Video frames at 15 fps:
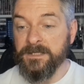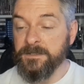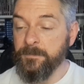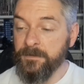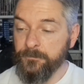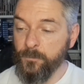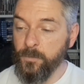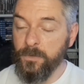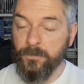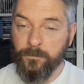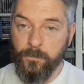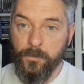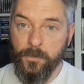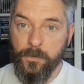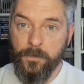It's a bit of a World
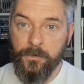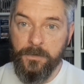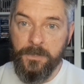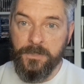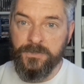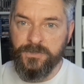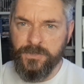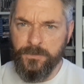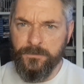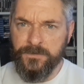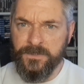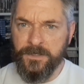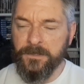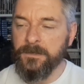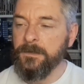War
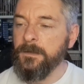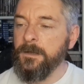shooter,